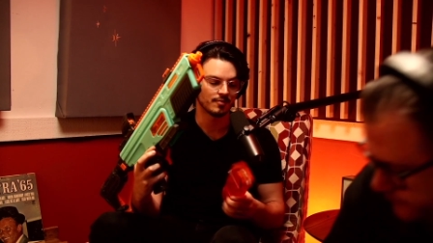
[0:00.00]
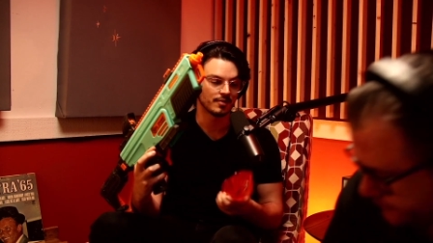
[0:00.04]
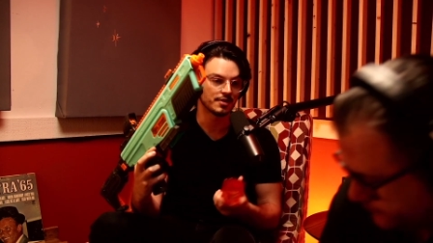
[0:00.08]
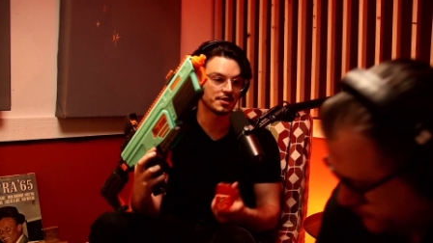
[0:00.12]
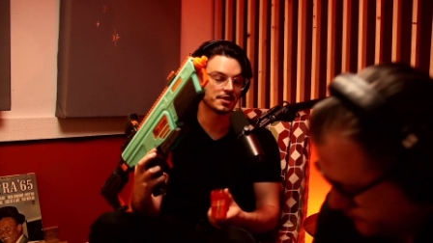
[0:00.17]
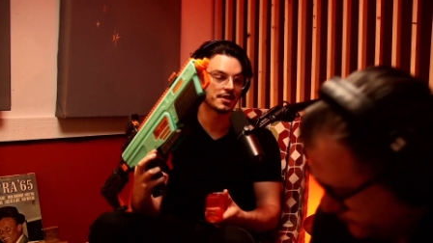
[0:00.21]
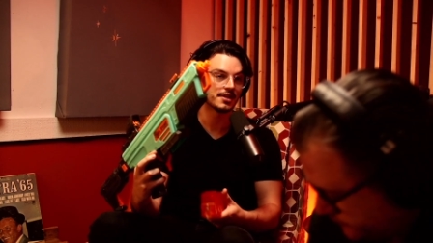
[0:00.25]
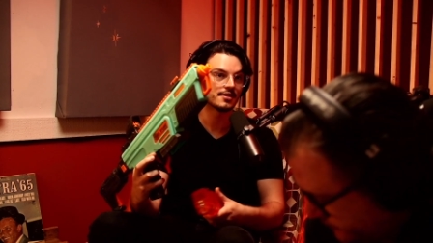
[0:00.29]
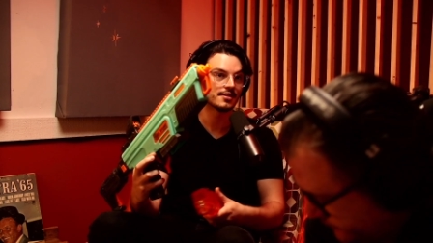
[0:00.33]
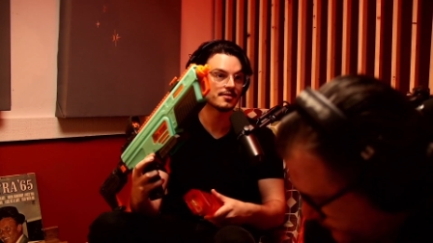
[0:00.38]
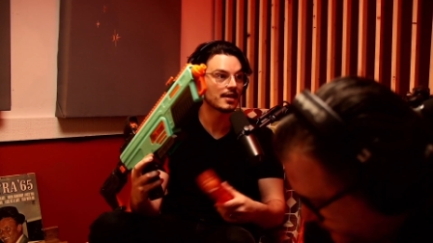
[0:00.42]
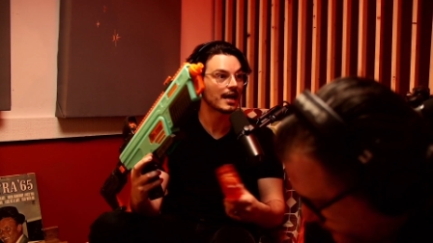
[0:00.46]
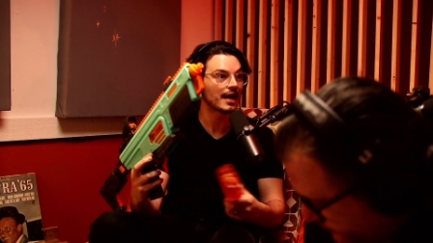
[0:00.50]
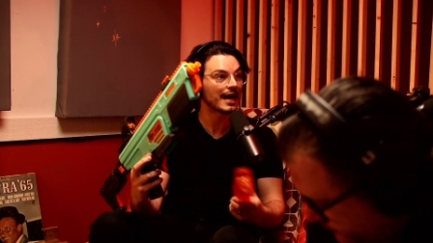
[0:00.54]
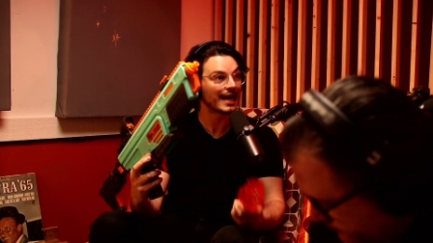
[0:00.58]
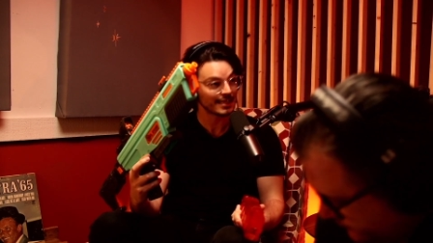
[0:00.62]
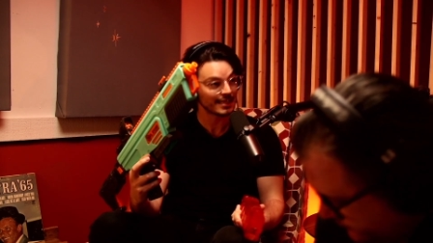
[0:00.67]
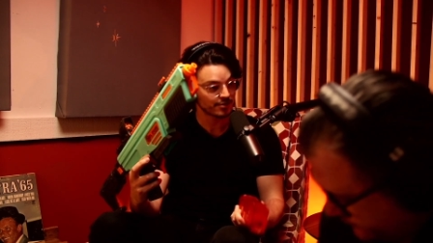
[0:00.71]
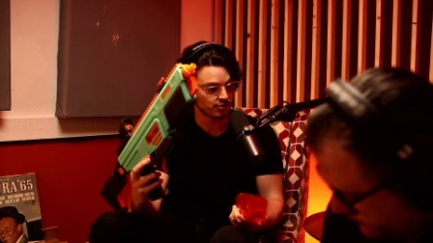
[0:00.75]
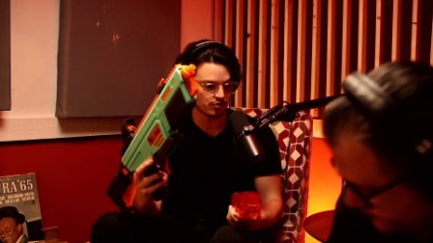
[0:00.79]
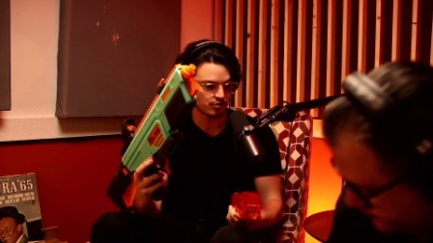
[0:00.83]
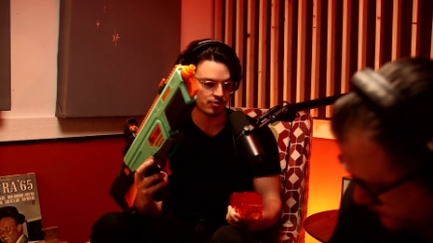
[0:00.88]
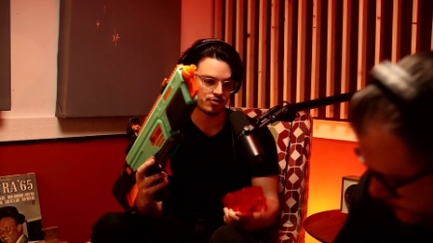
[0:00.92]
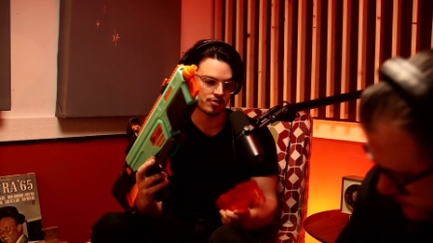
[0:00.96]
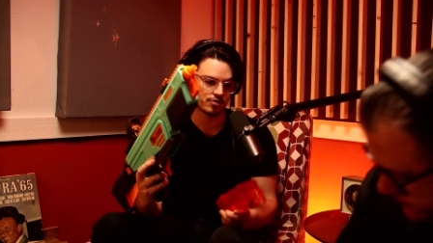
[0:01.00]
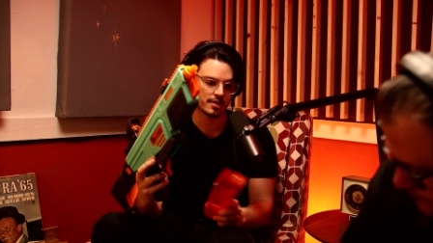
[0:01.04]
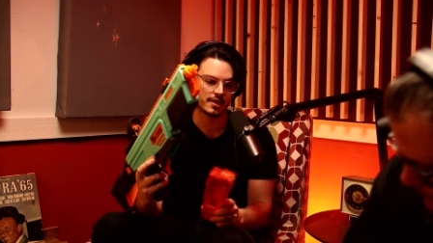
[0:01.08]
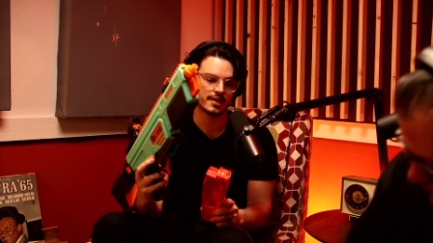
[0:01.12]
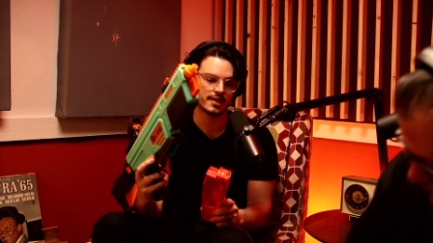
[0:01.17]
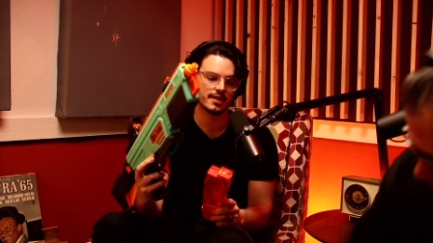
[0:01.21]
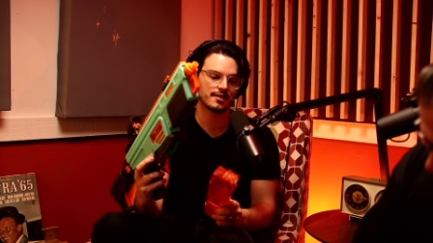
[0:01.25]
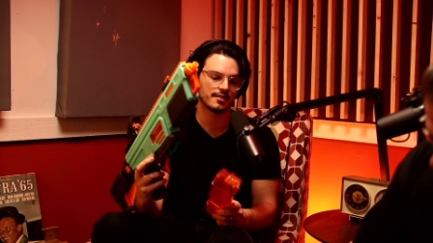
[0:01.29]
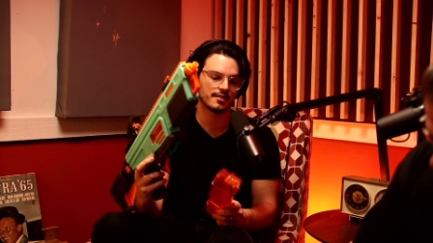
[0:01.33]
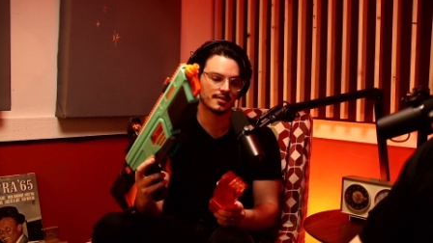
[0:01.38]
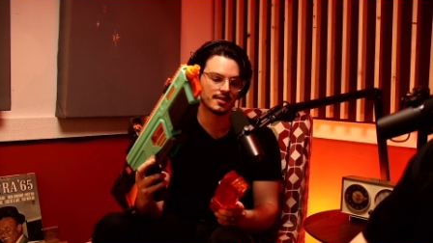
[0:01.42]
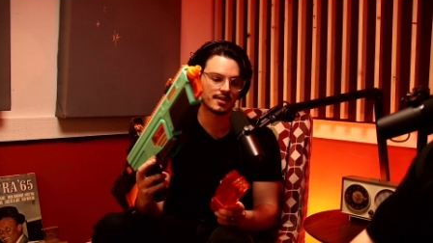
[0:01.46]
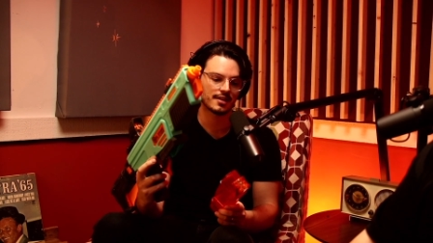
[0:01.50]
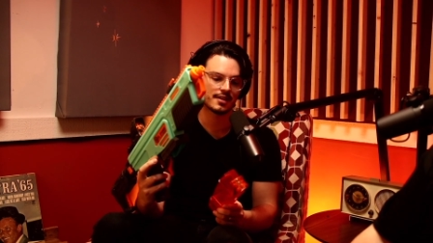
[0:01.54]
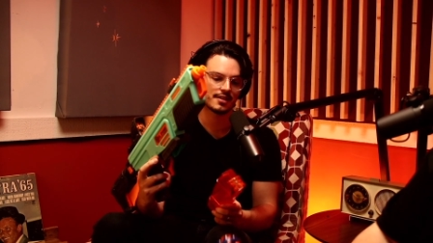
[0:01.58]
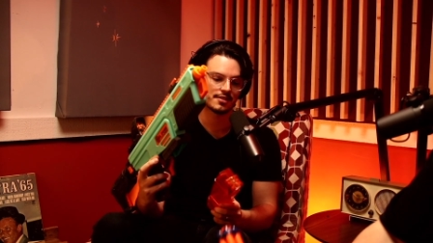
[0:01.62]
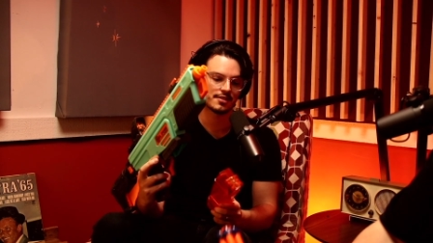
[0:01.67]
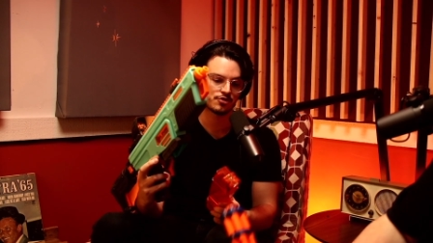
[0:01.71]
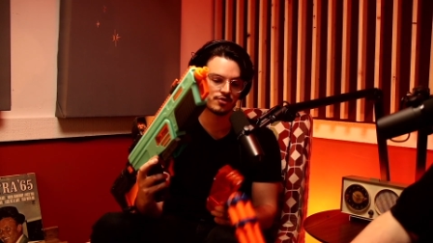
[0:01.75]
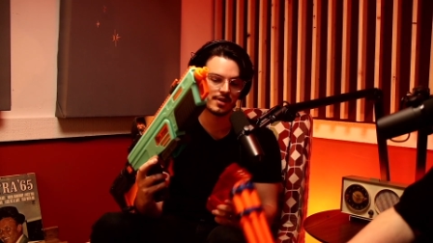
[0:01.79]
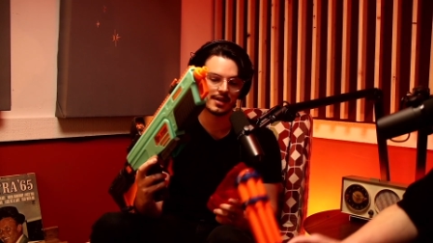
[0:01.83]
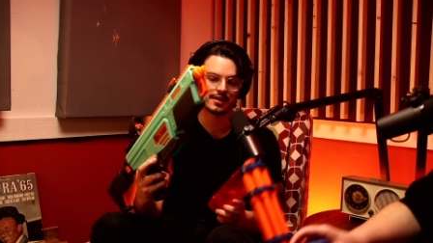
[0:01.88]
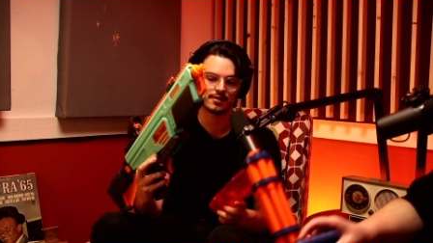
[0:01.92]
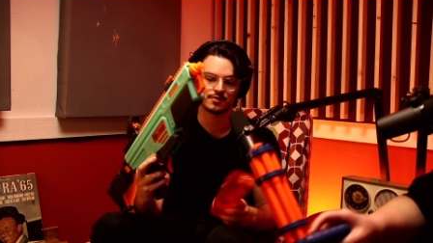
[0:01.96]
Which is a Hydro Strike
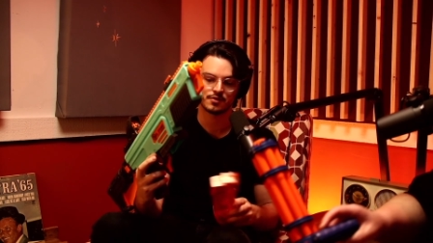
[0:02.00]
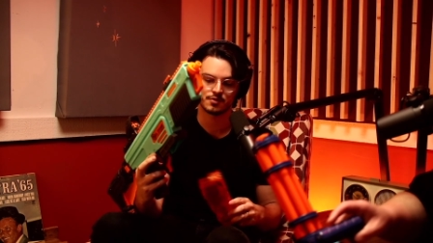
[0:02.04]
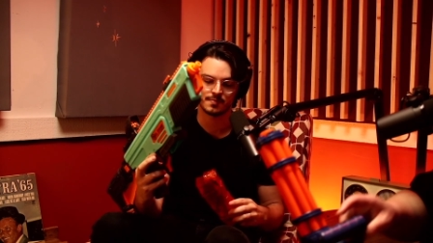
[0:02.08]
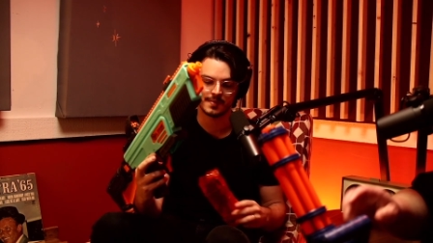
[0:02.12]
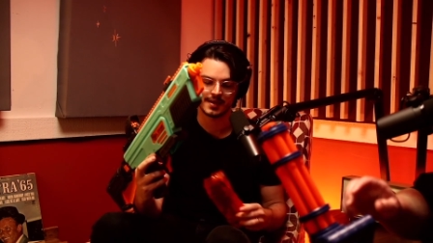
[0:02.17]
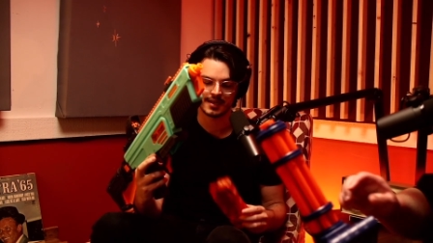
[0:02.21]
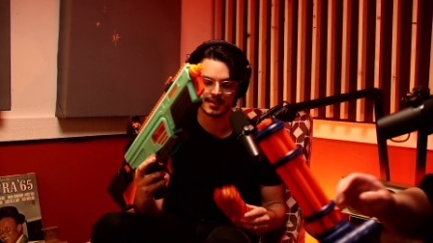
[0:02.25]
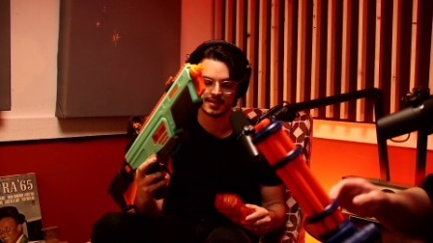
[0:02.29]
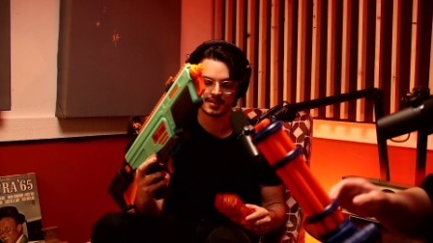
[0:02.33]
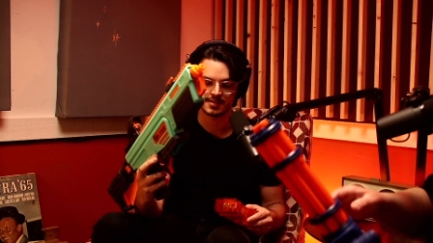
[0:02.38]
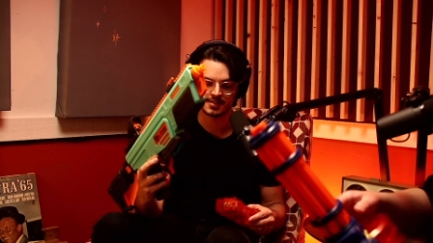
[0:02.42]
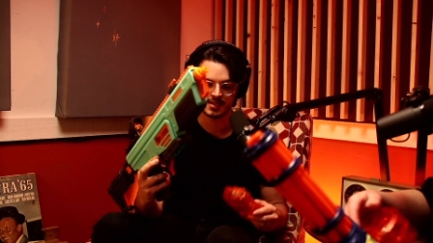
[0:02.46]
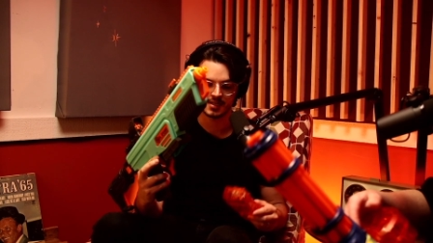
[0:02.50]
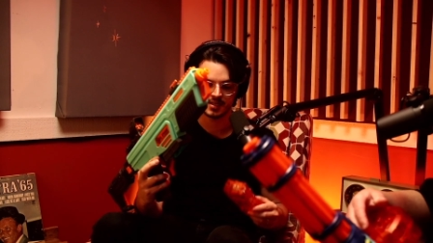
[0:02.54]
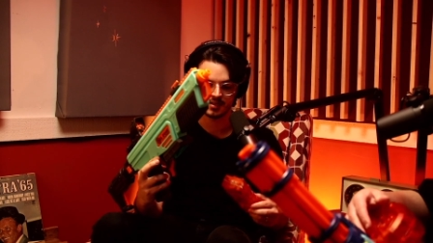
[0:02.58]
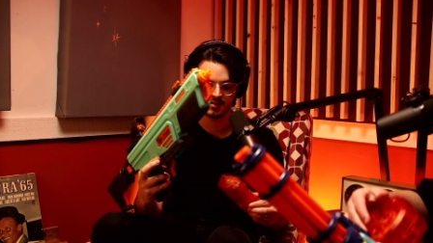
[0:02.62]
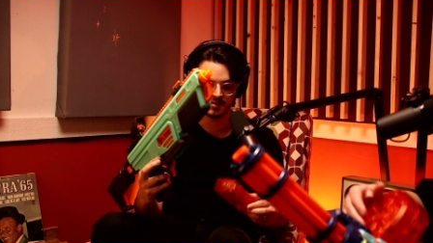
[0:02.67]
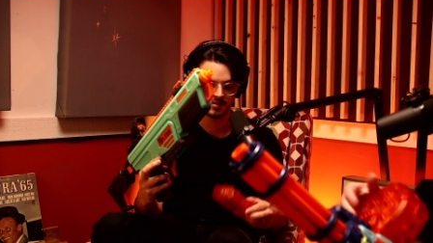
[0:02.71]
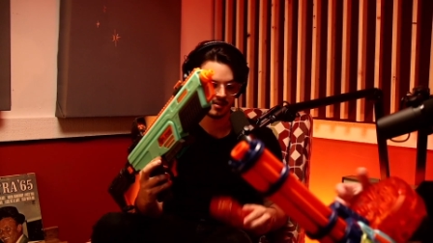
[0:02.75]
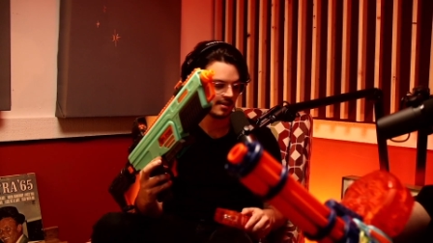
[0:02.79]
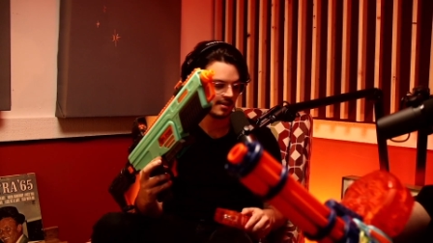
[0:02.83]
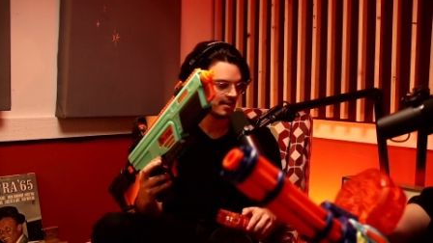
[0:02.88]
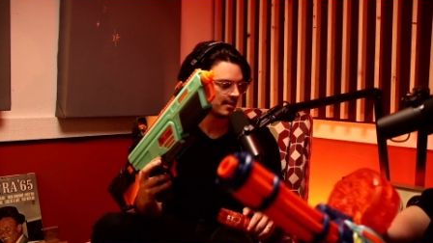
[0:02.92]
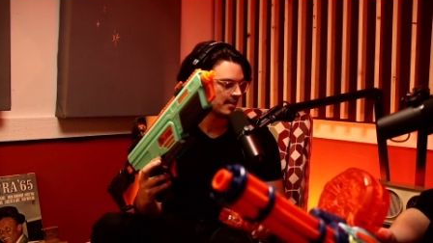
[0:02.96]
Stratos magazine.